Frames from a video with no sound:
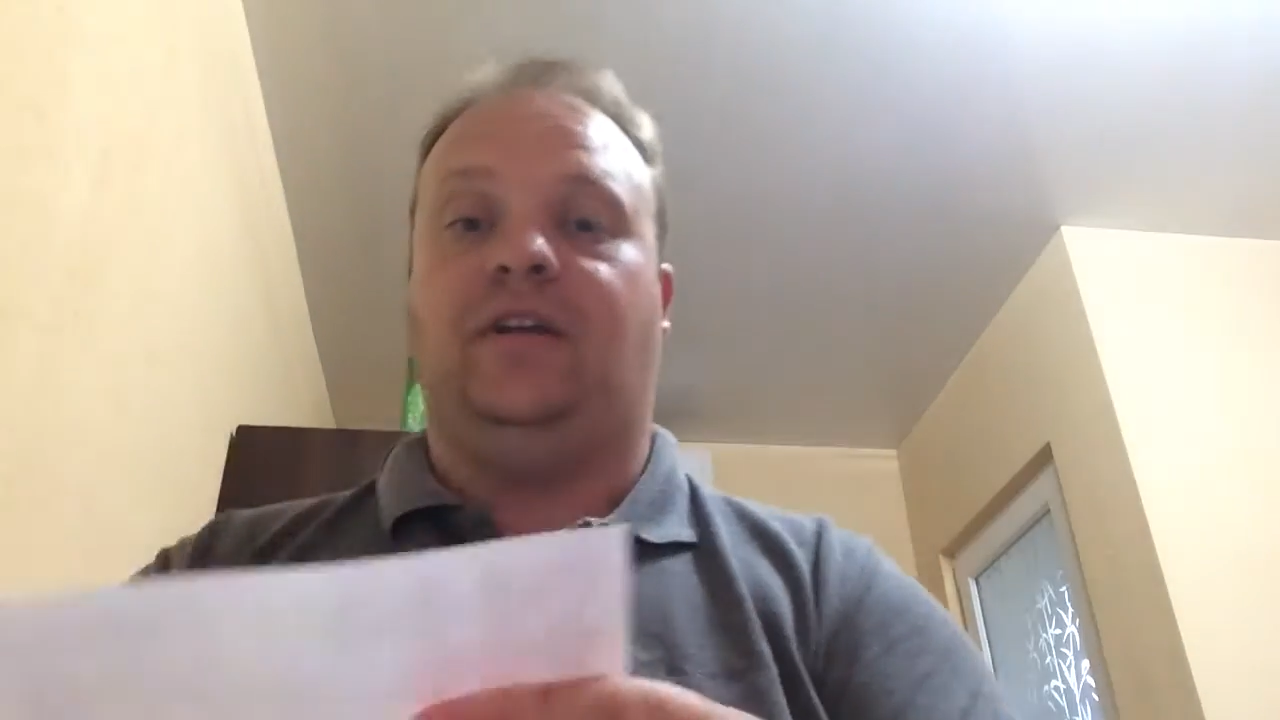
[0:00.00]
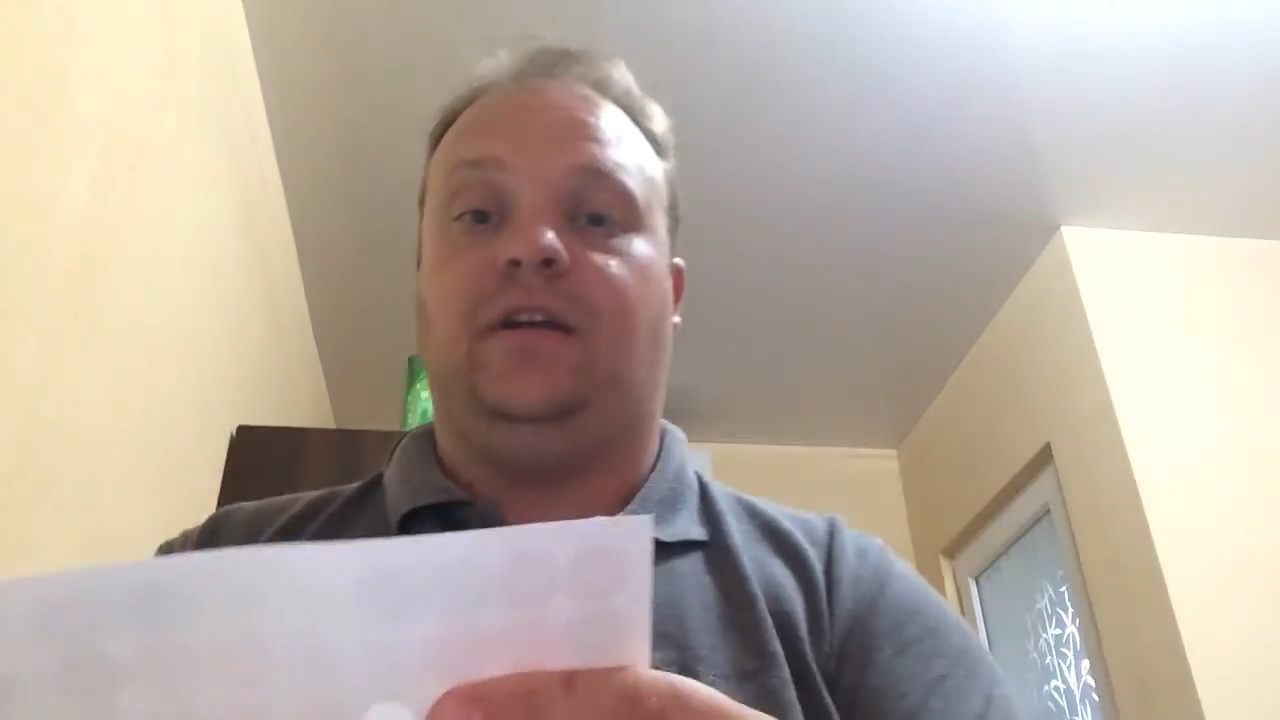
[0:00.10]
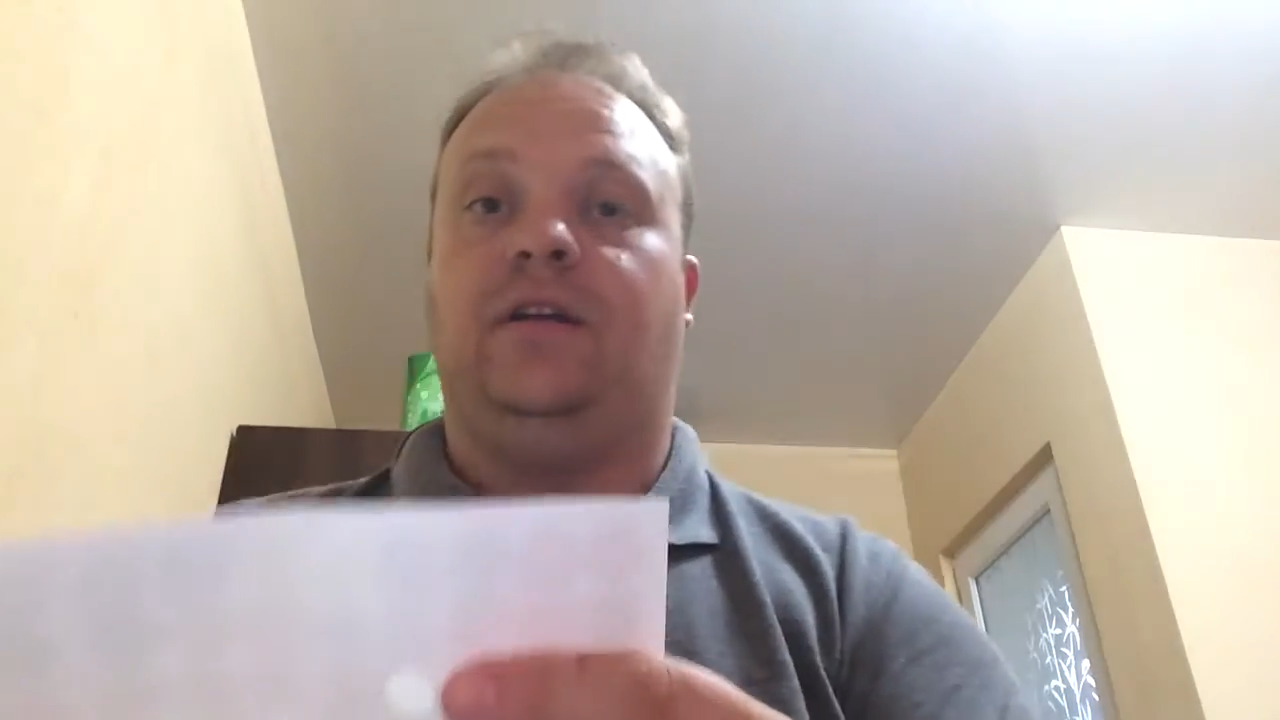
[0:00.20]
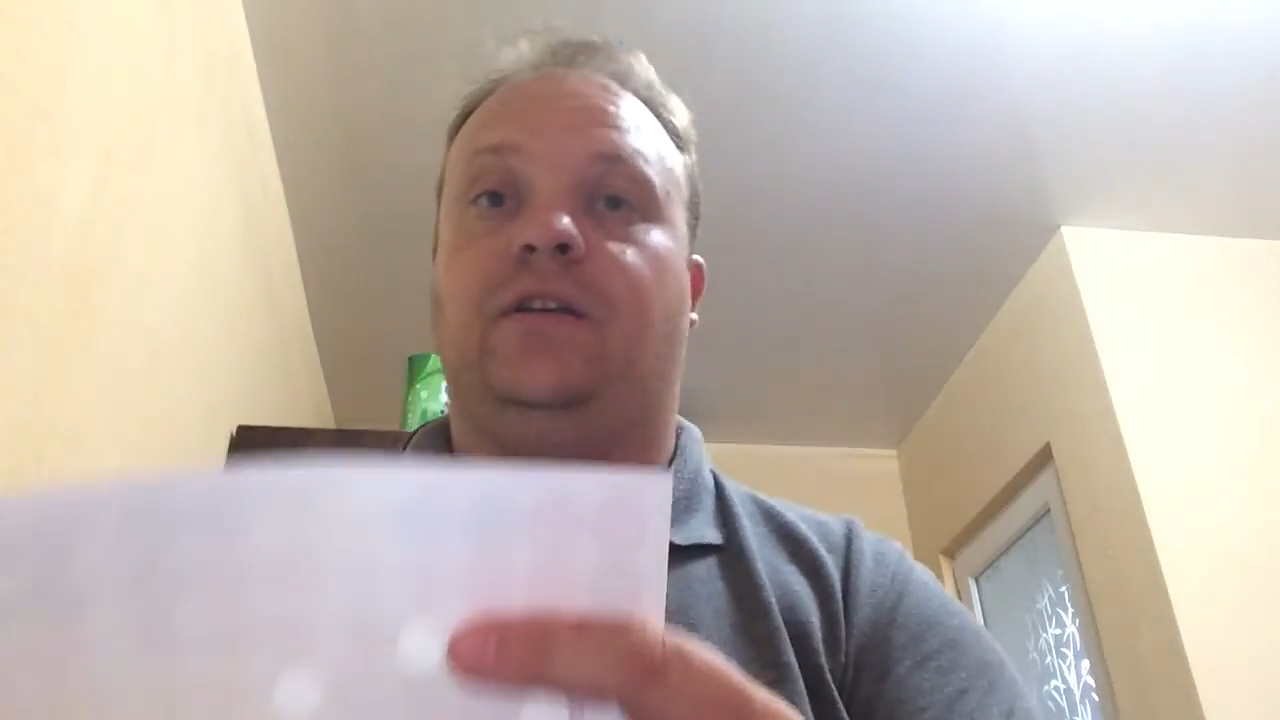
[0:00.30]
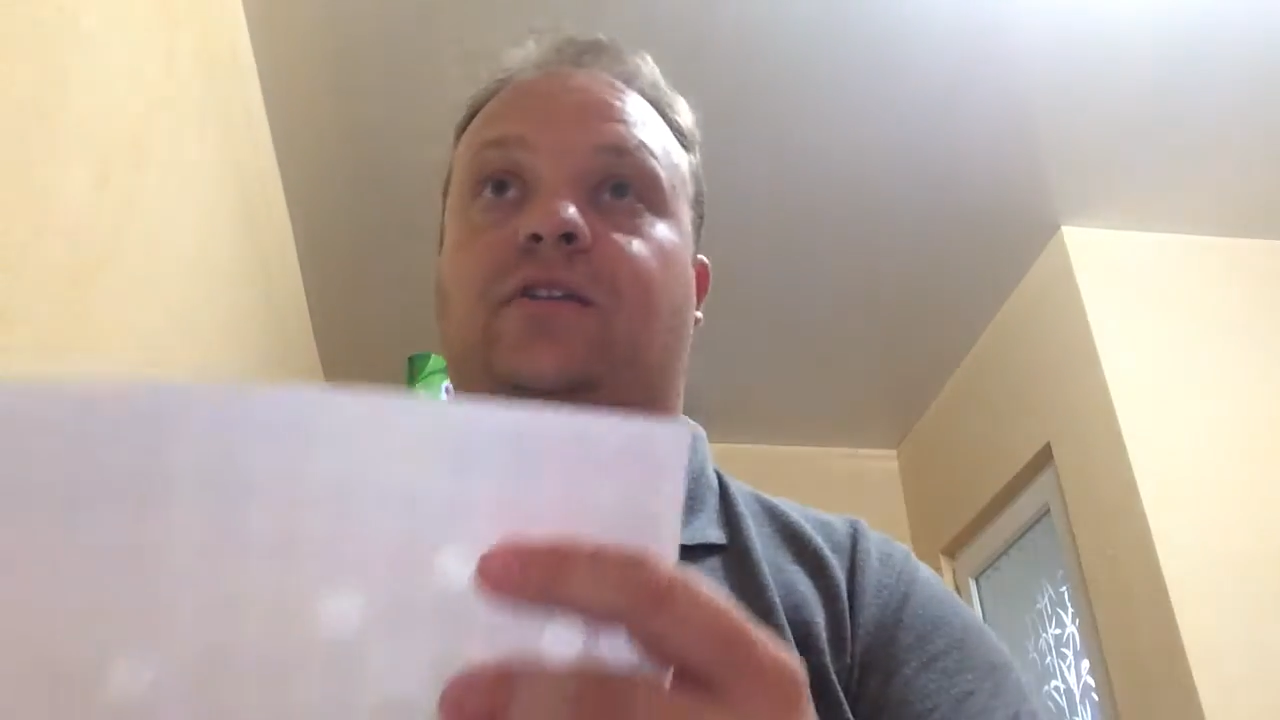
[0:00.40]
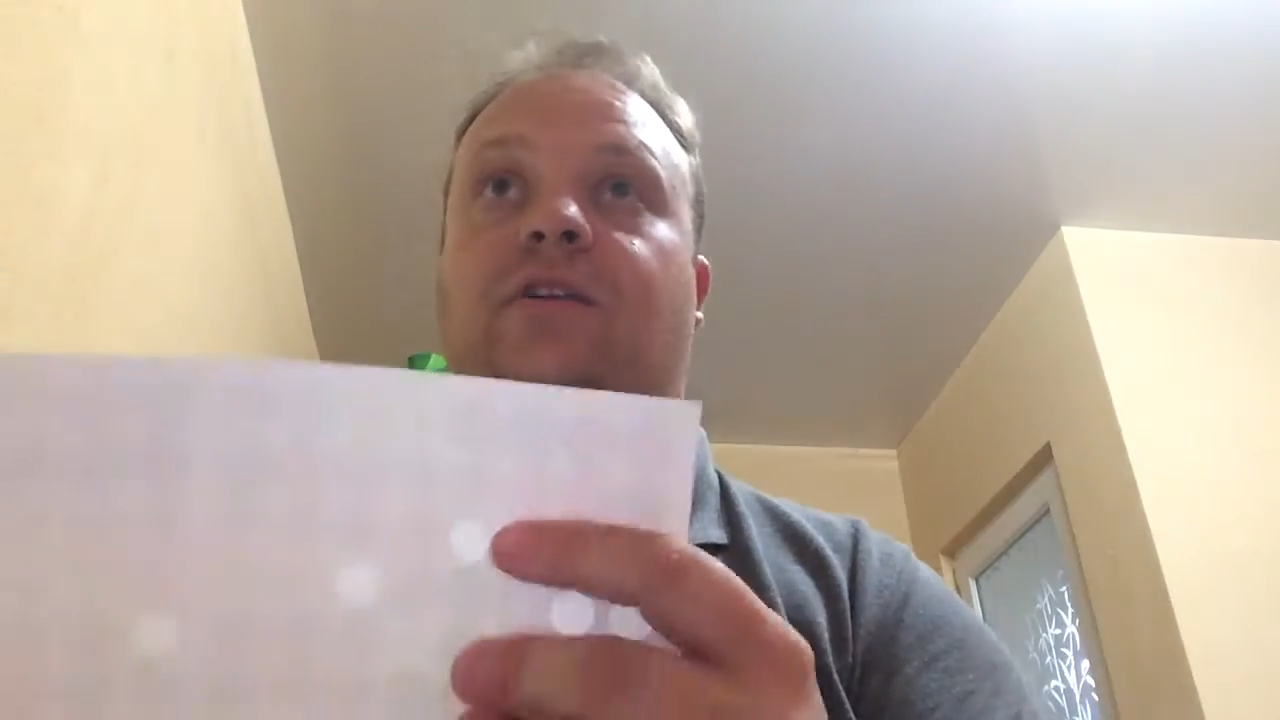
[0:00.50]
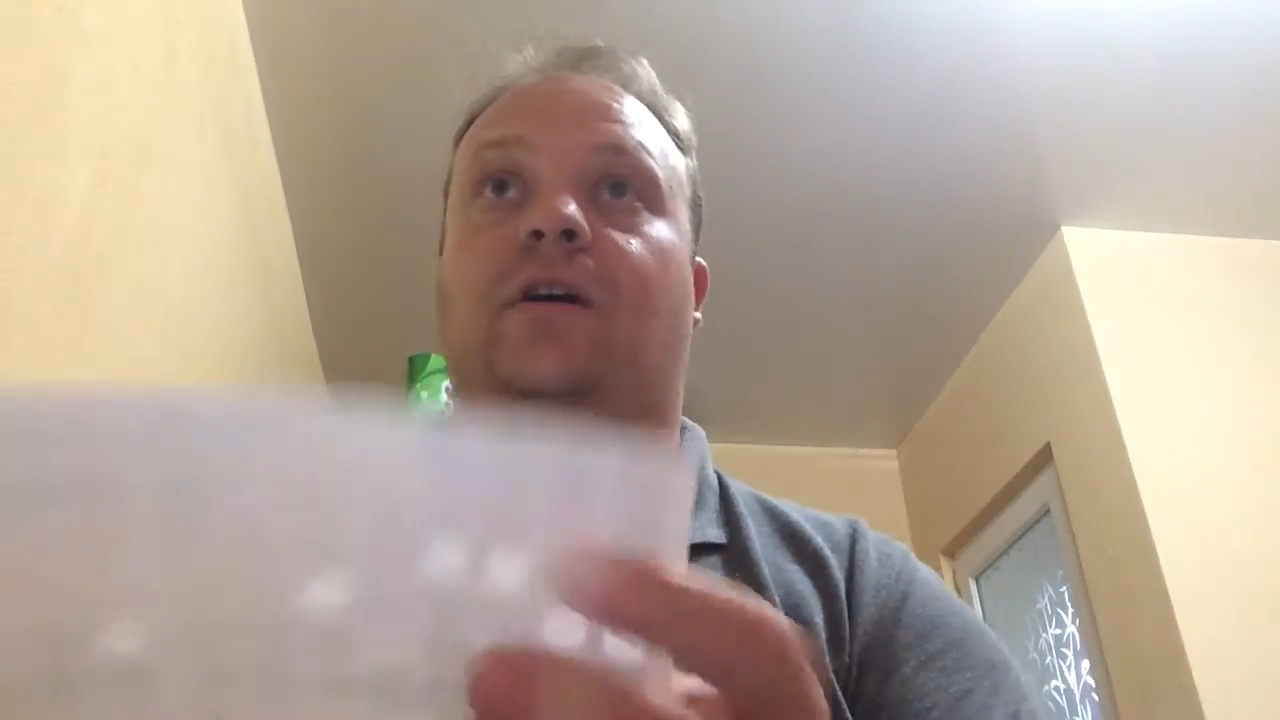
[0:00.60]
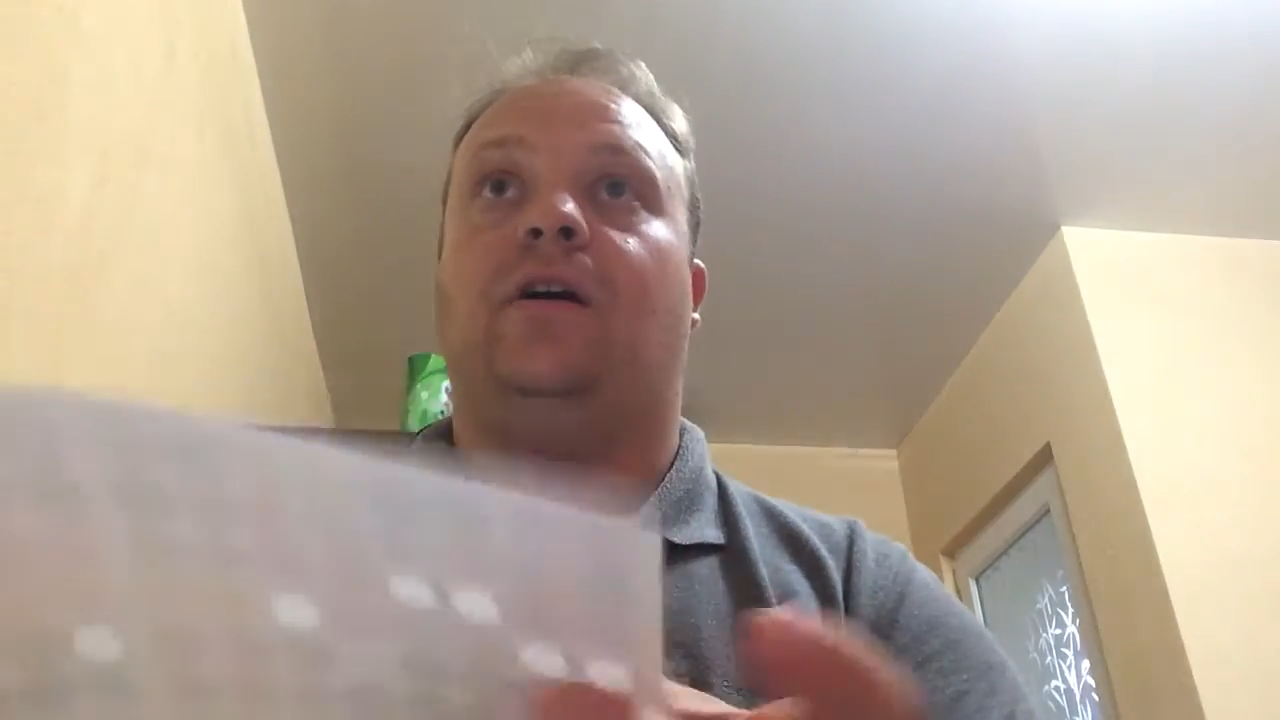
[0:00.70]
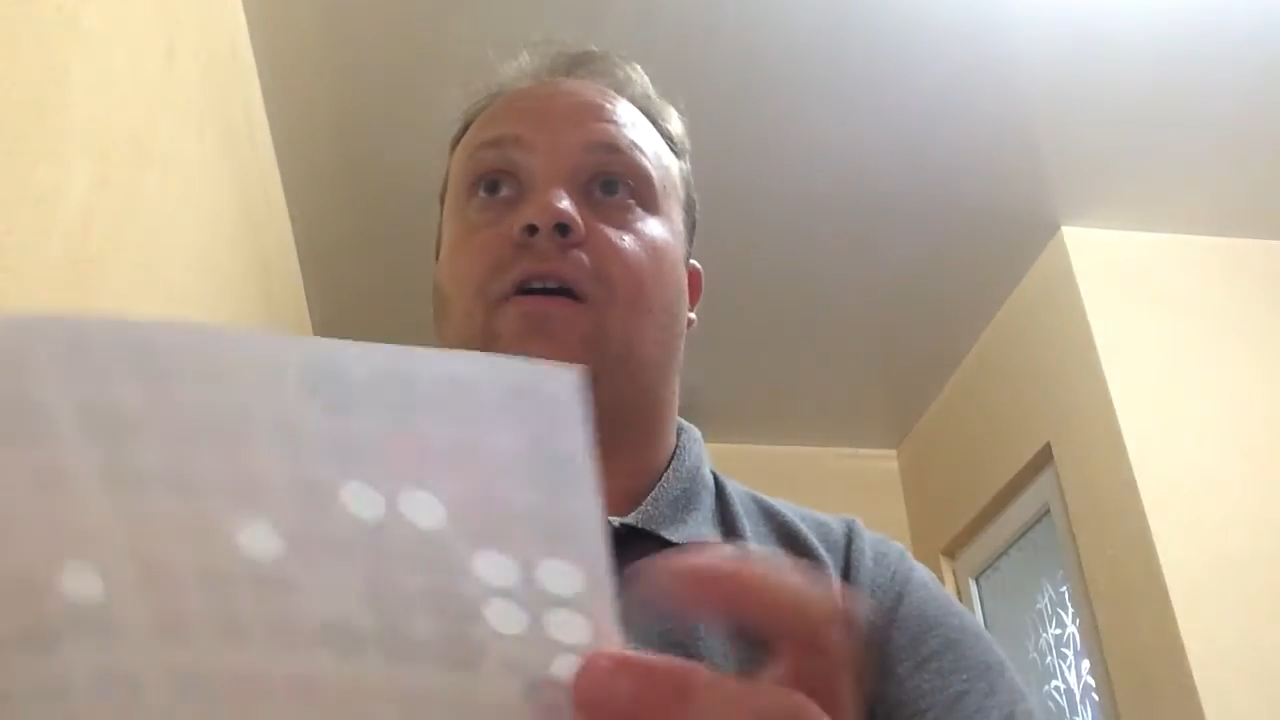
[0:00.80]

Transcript: stickers